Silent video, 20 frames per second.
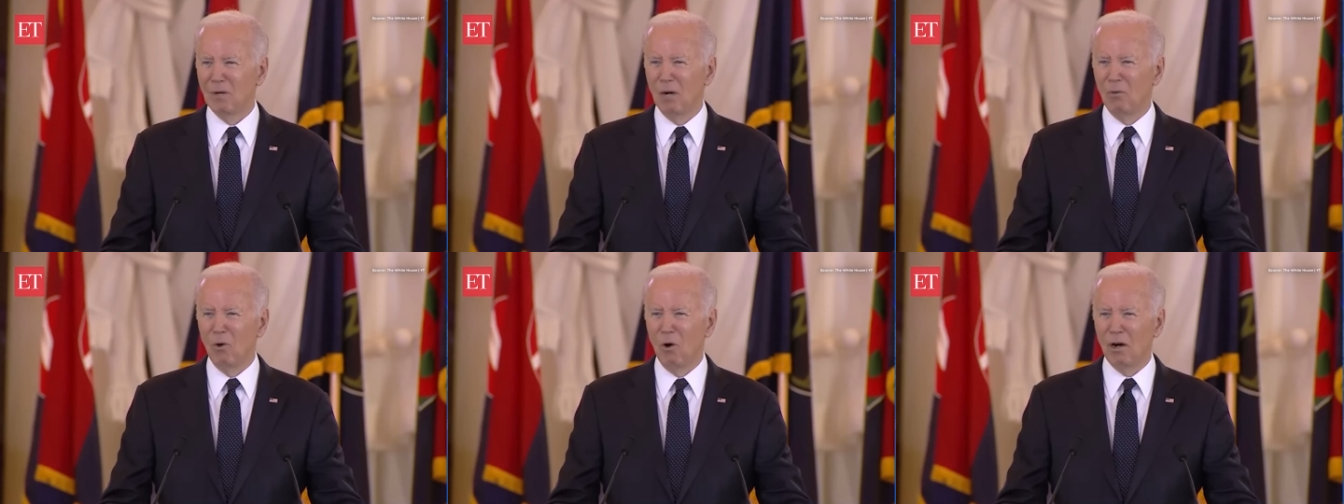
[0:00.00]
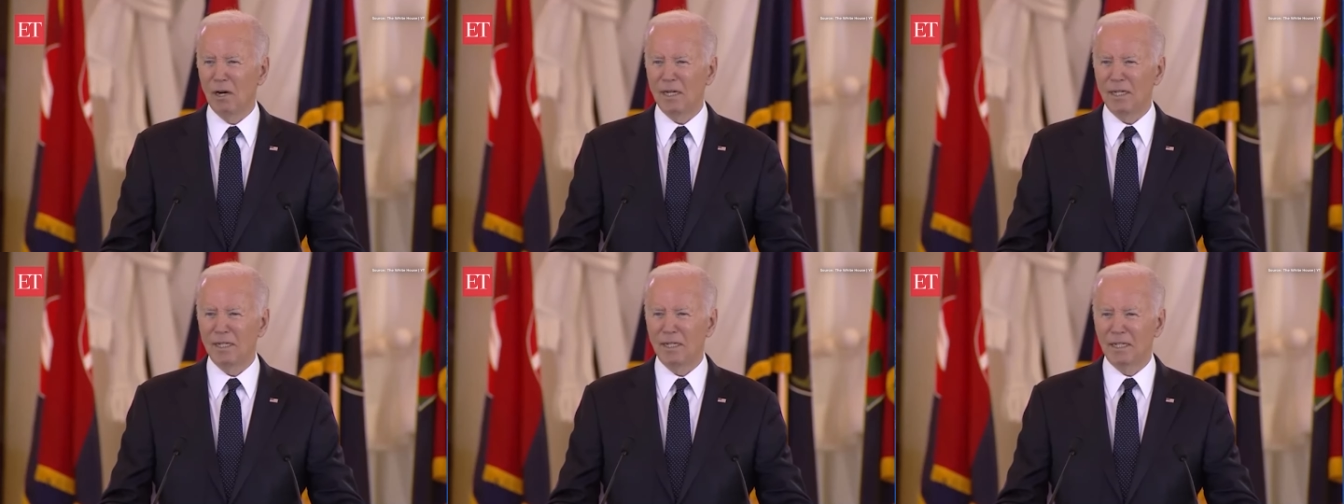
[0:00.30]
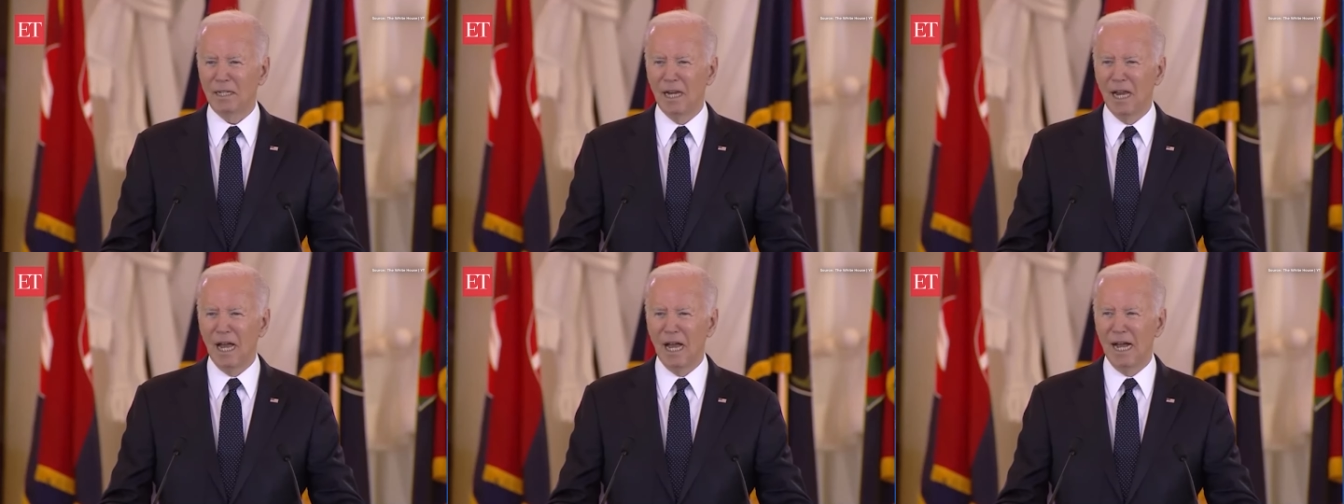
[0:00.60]
while walking to
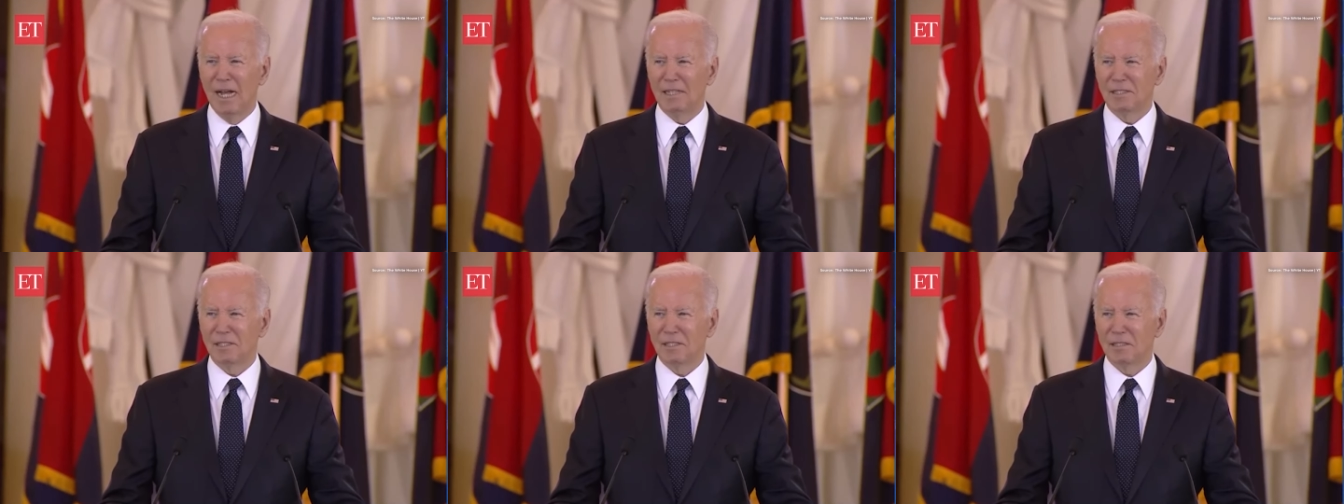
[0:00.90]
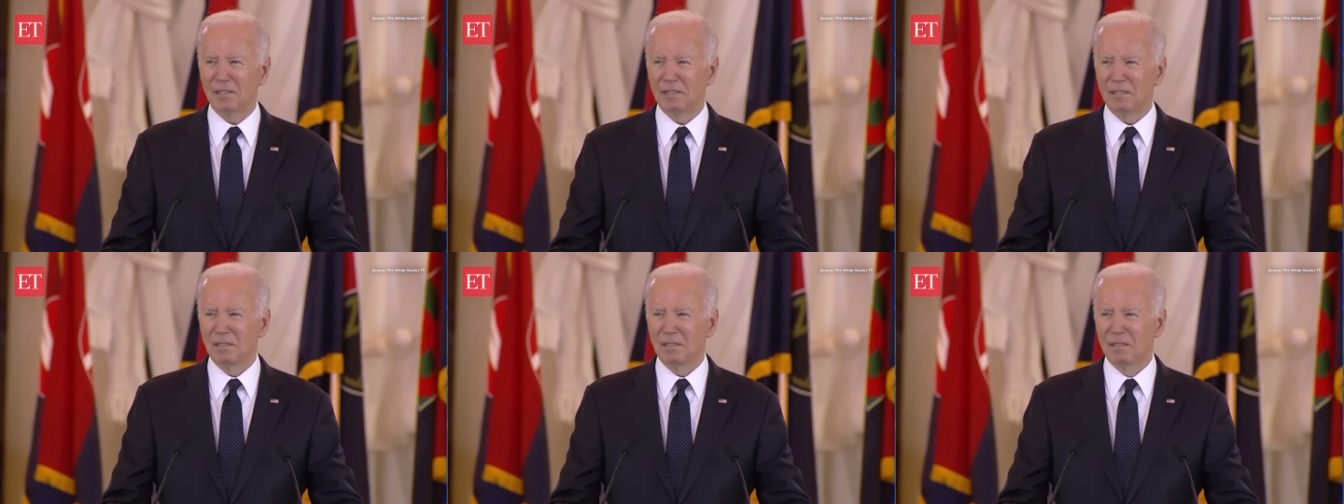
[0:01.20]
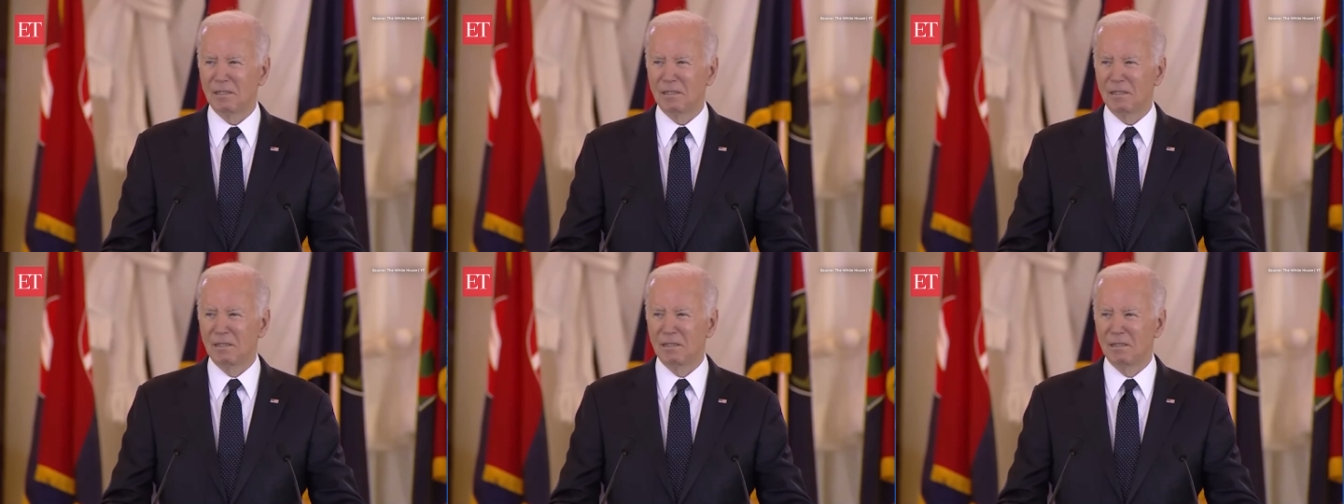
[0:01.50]
class.
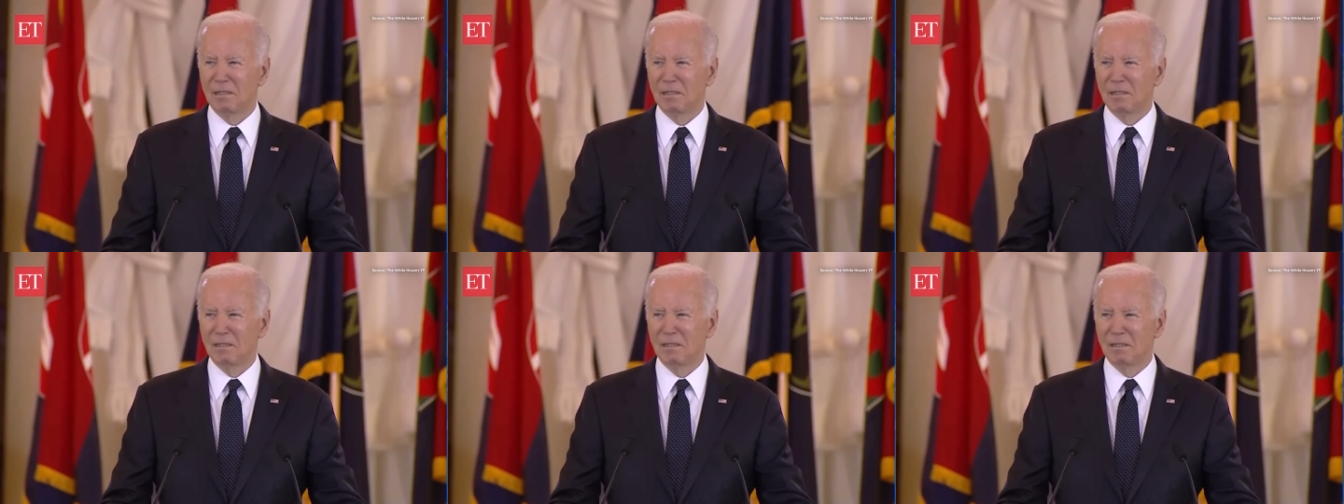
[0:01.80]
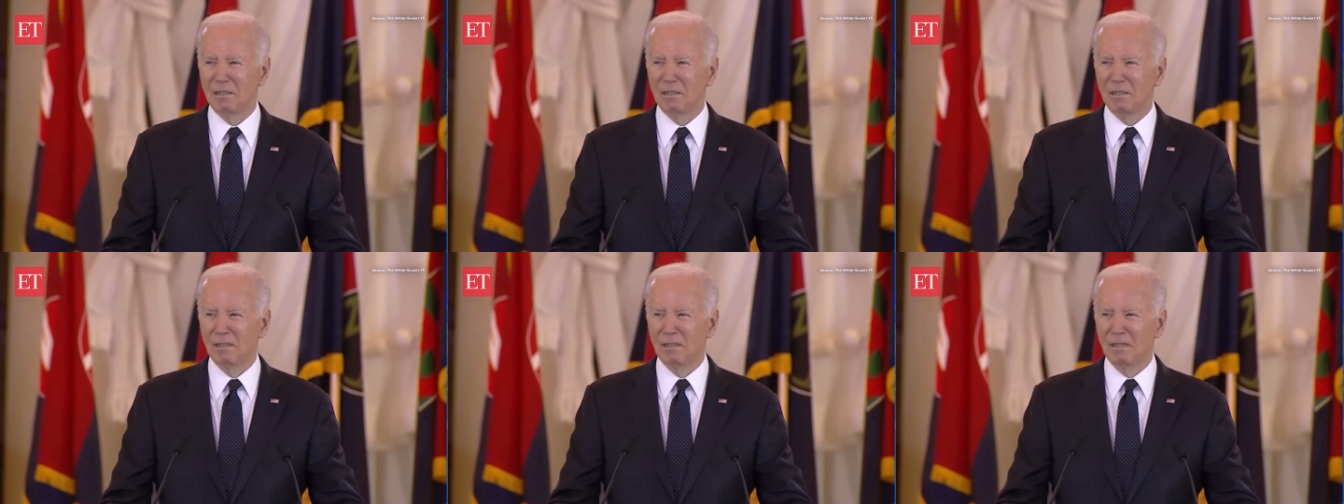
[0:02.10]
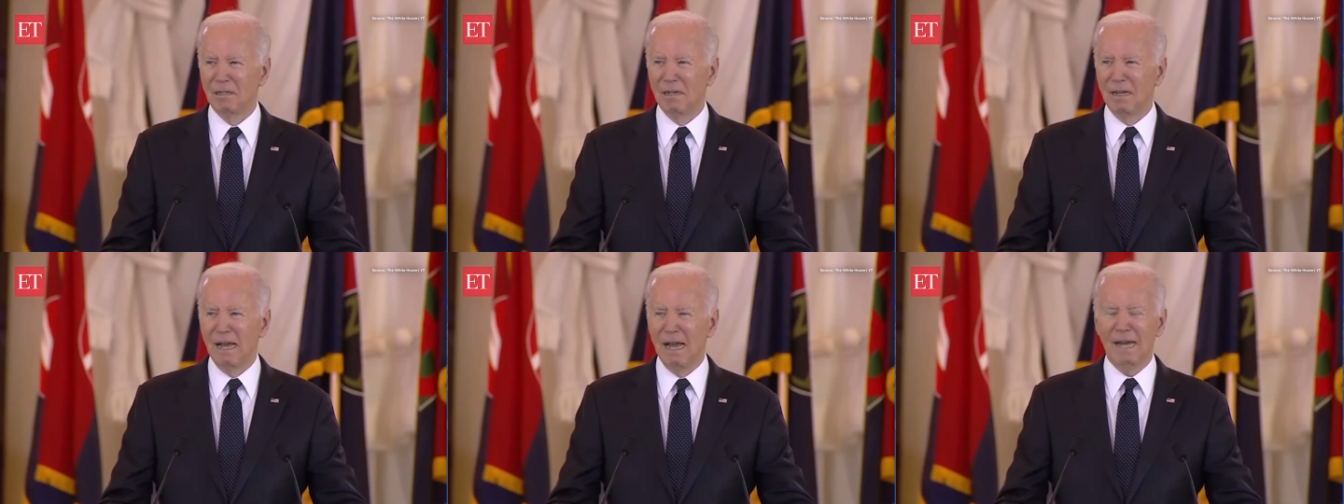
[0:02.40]

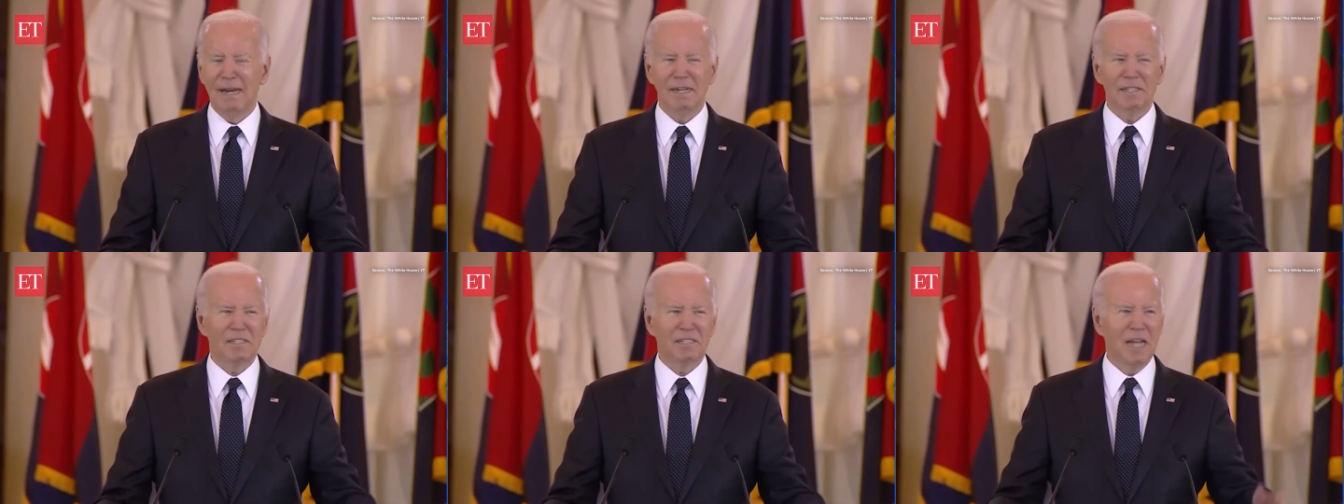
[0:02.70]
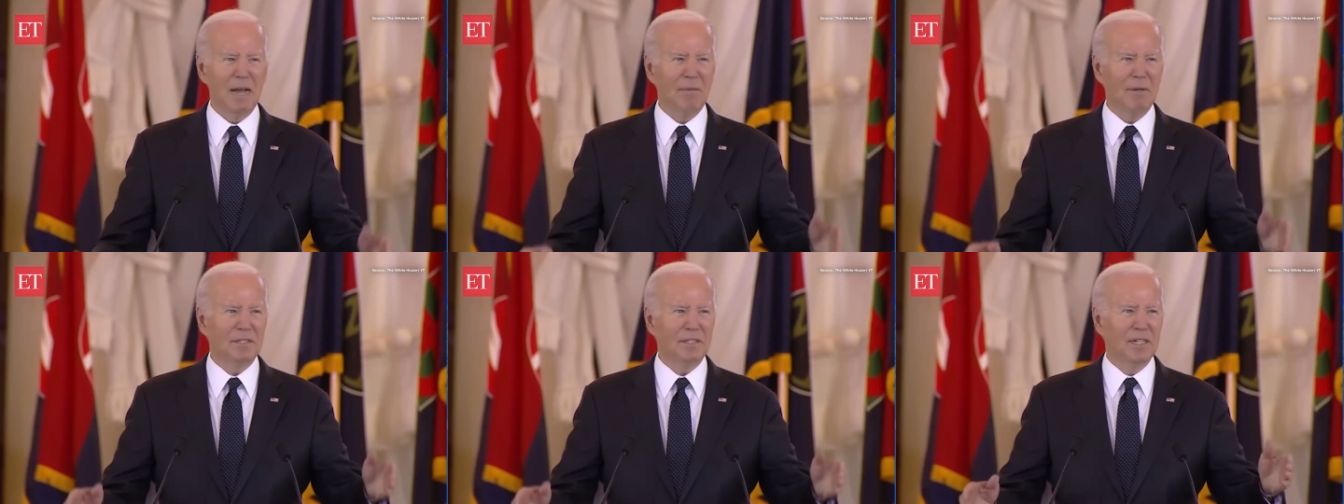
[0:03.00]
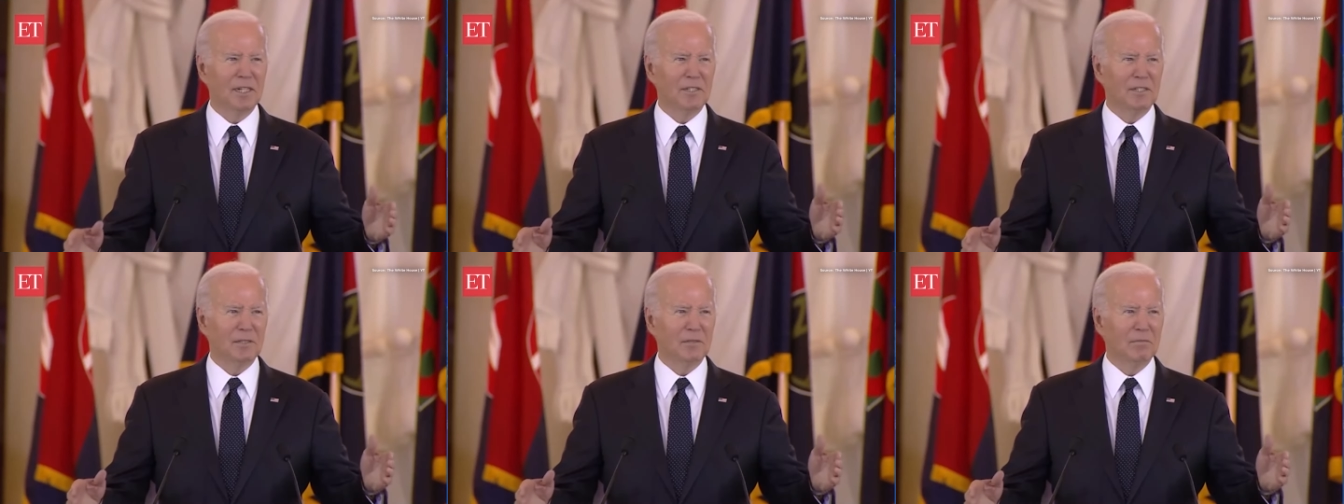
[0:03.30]

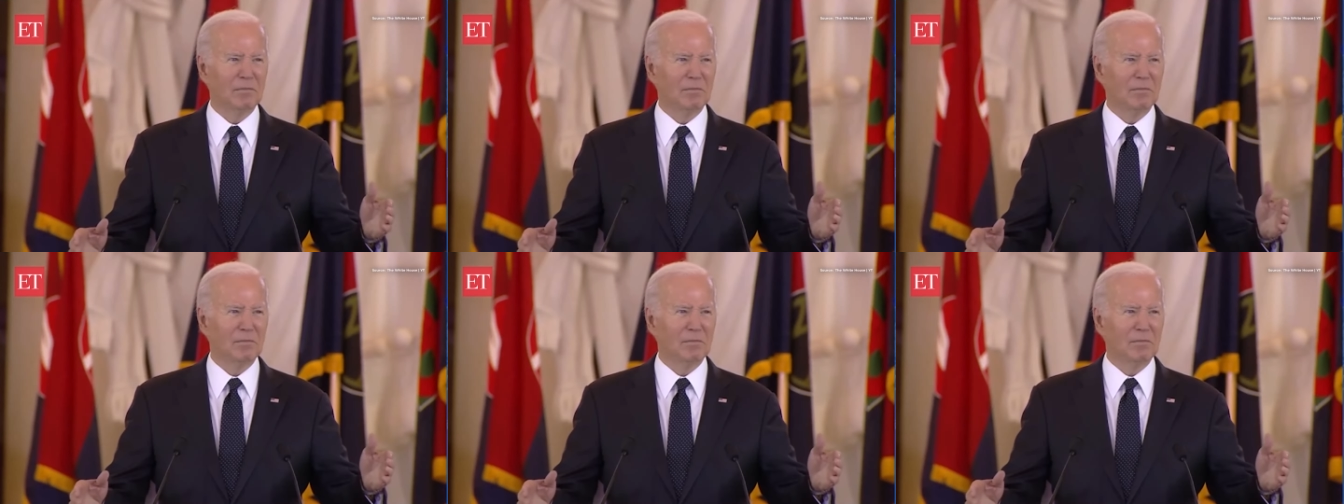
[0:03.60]
Anti-Semitism,